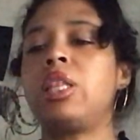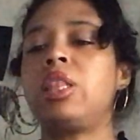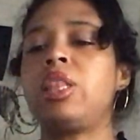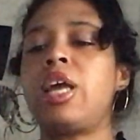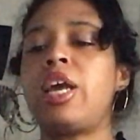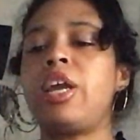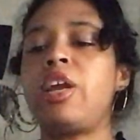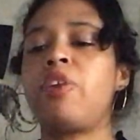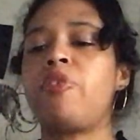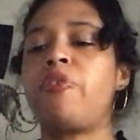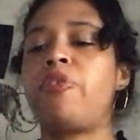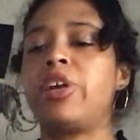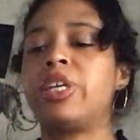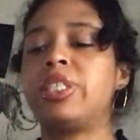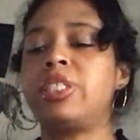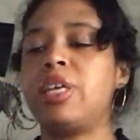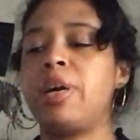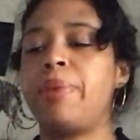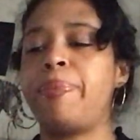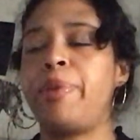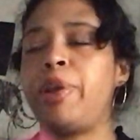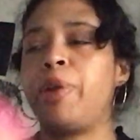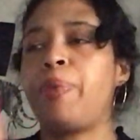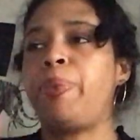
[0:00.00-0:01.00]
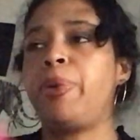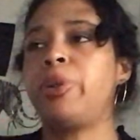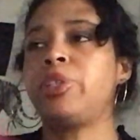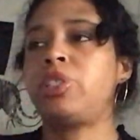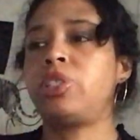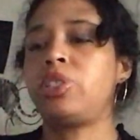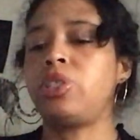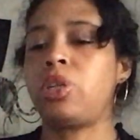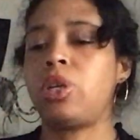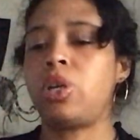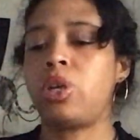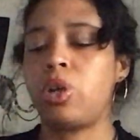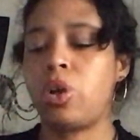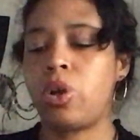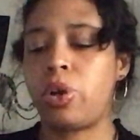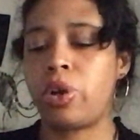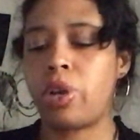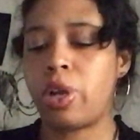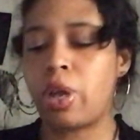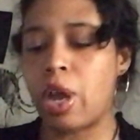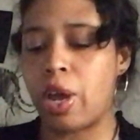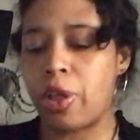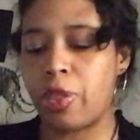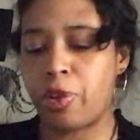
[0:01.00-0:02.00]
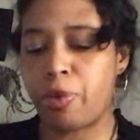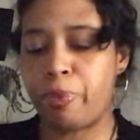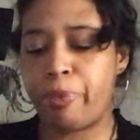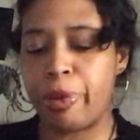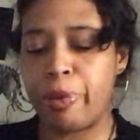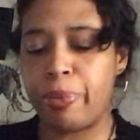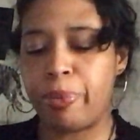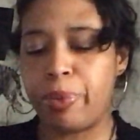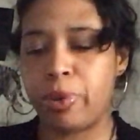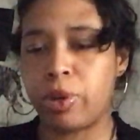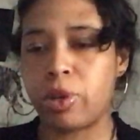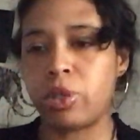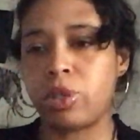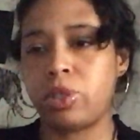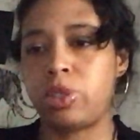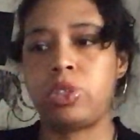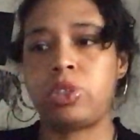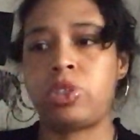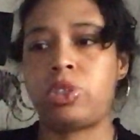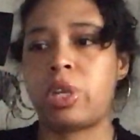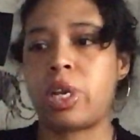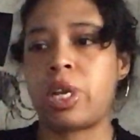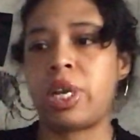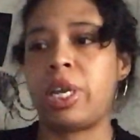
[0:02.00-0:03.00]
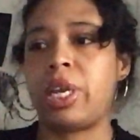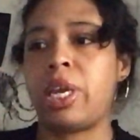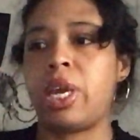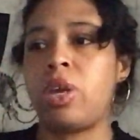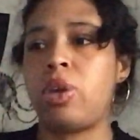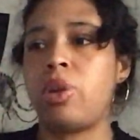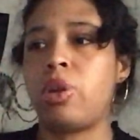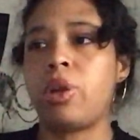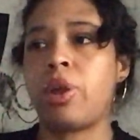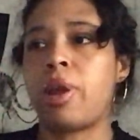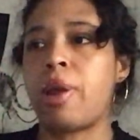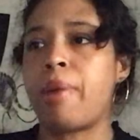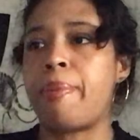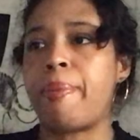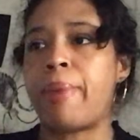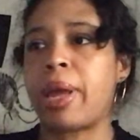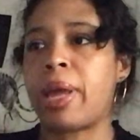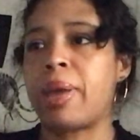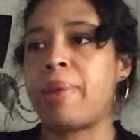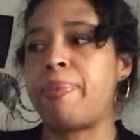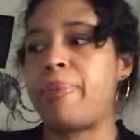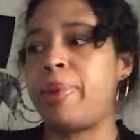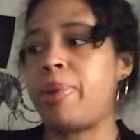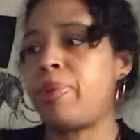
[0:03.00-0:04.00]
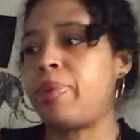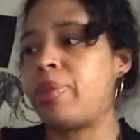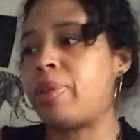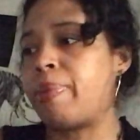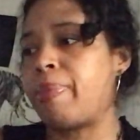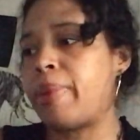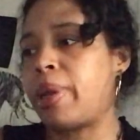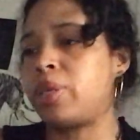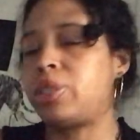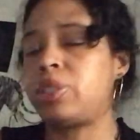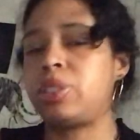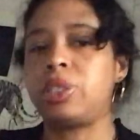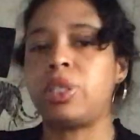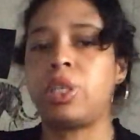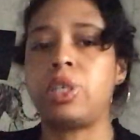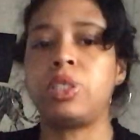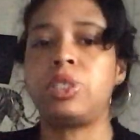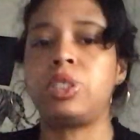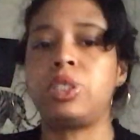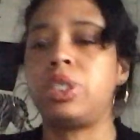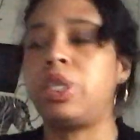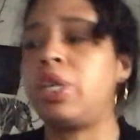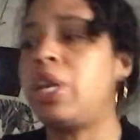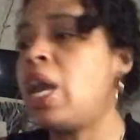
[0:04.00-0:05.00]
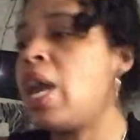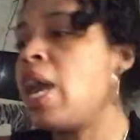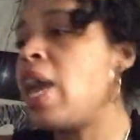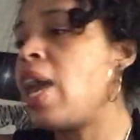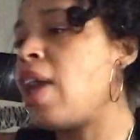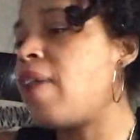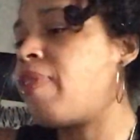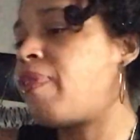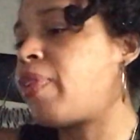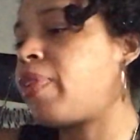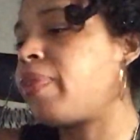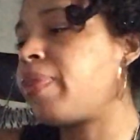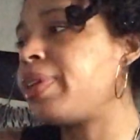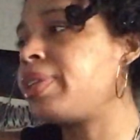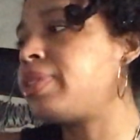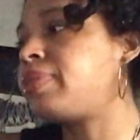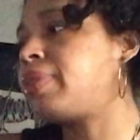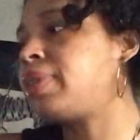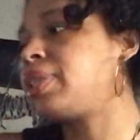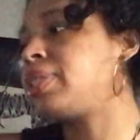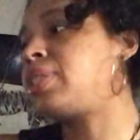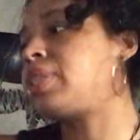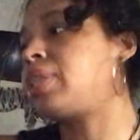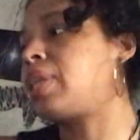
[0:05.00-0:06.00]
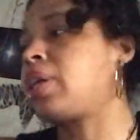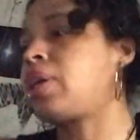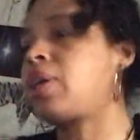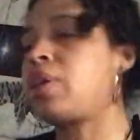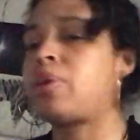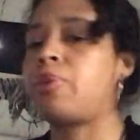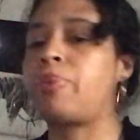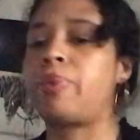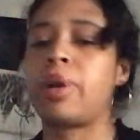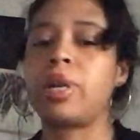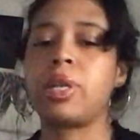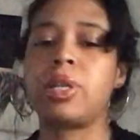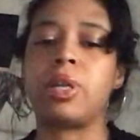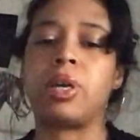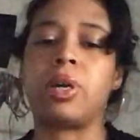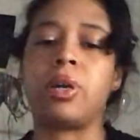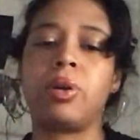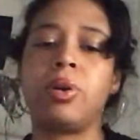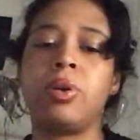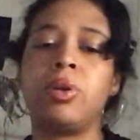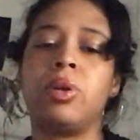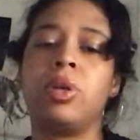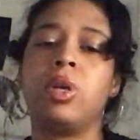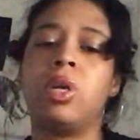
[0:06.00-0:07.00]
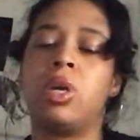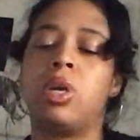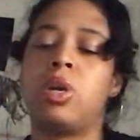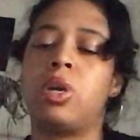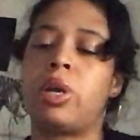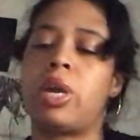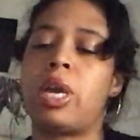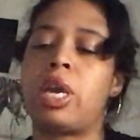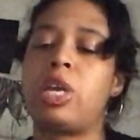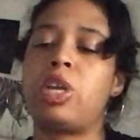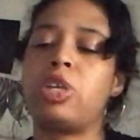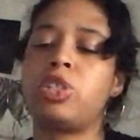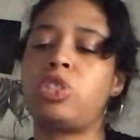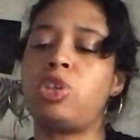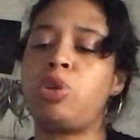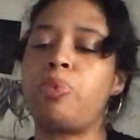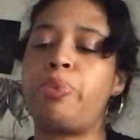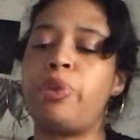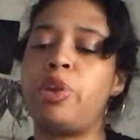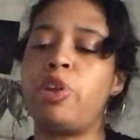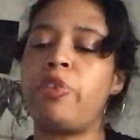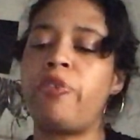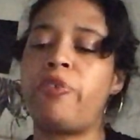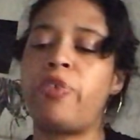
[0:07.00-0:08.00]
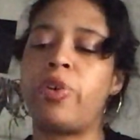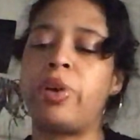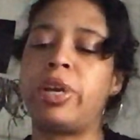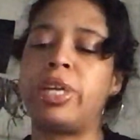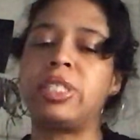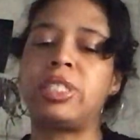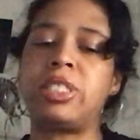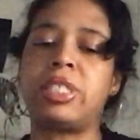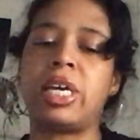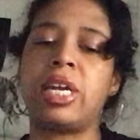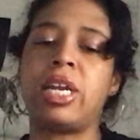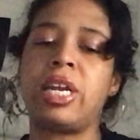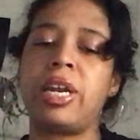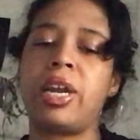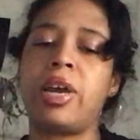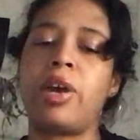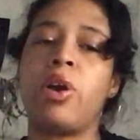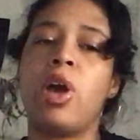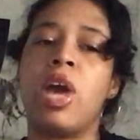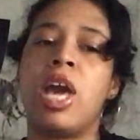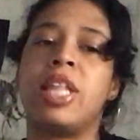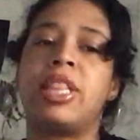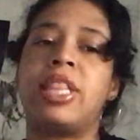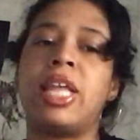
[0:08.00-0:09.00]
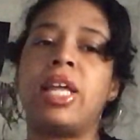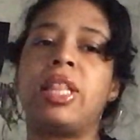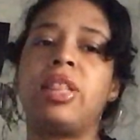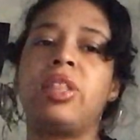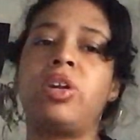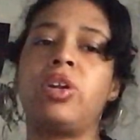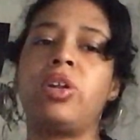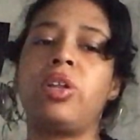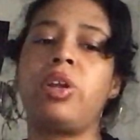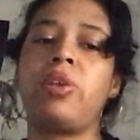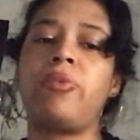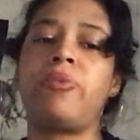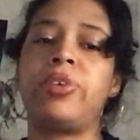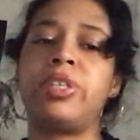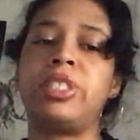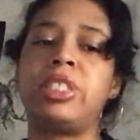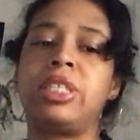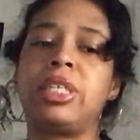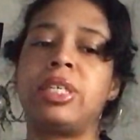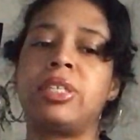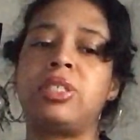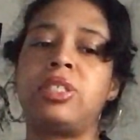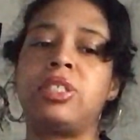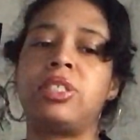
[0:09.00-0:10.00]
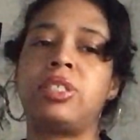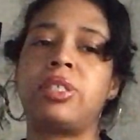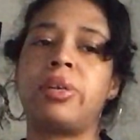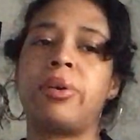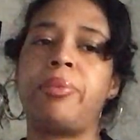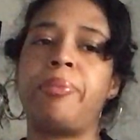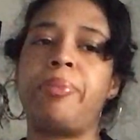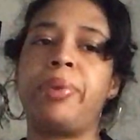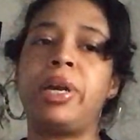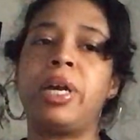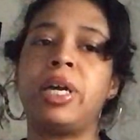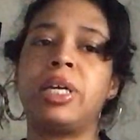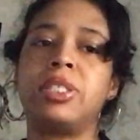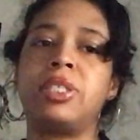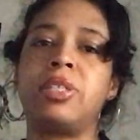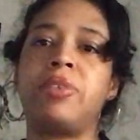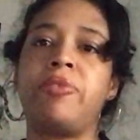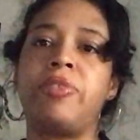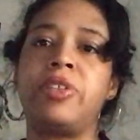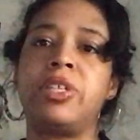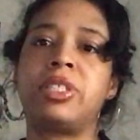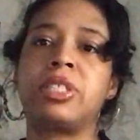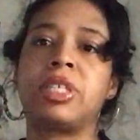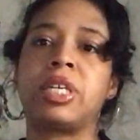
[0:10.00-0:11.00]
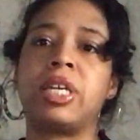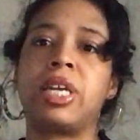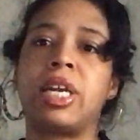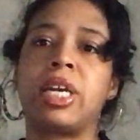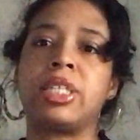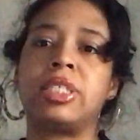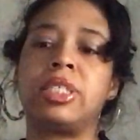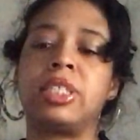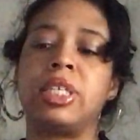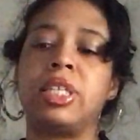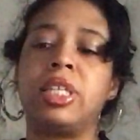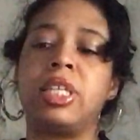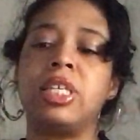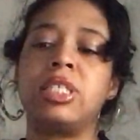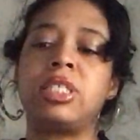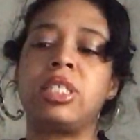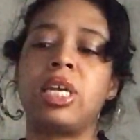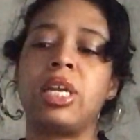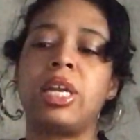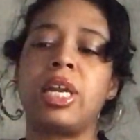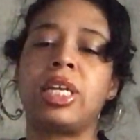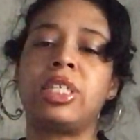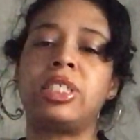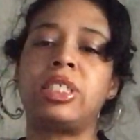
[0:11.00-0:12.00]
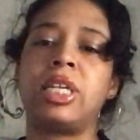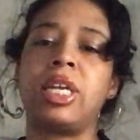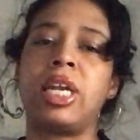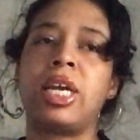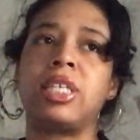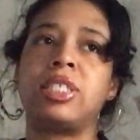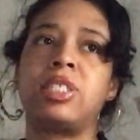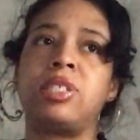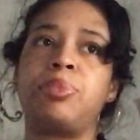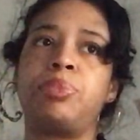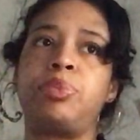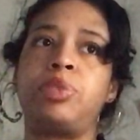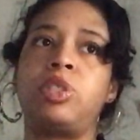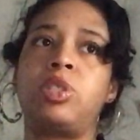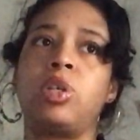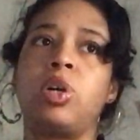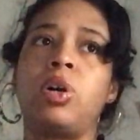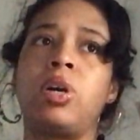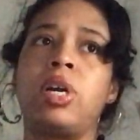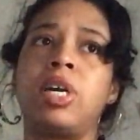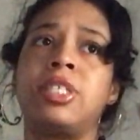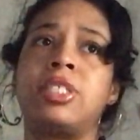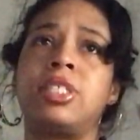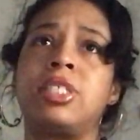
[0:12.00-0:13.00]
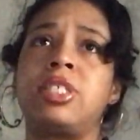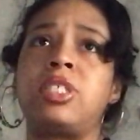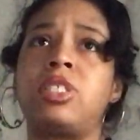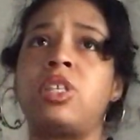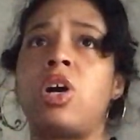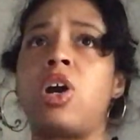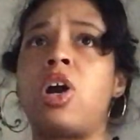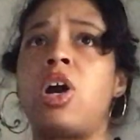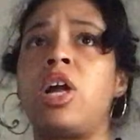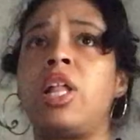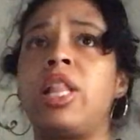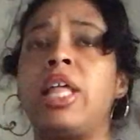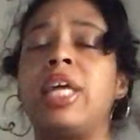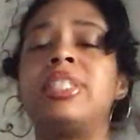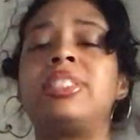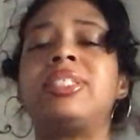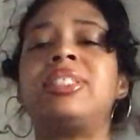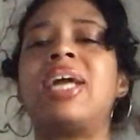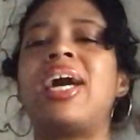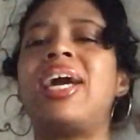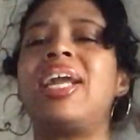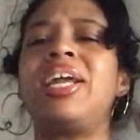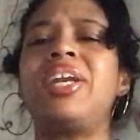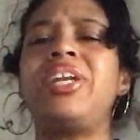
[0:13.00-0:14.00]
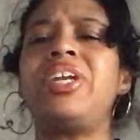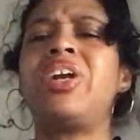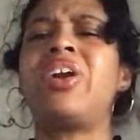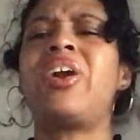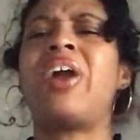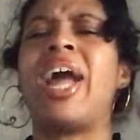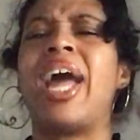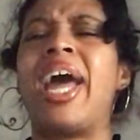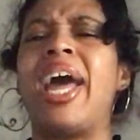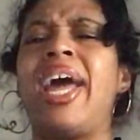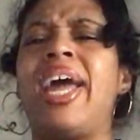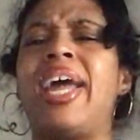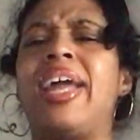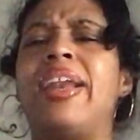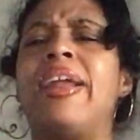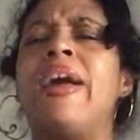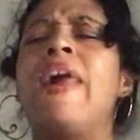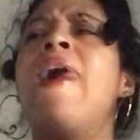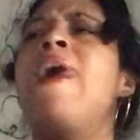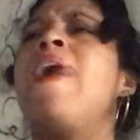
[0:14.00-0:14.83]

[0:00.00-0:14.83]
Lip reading: Let your friends help. Your person's going to go to other people to try to get you to come back and be with them. Energy's energy. If it resonates, it's not going to work, though. Okay, you're so beautiful inside and out. They literally reaching out to someone because of this connection. This connection has them so, because it's not in your head.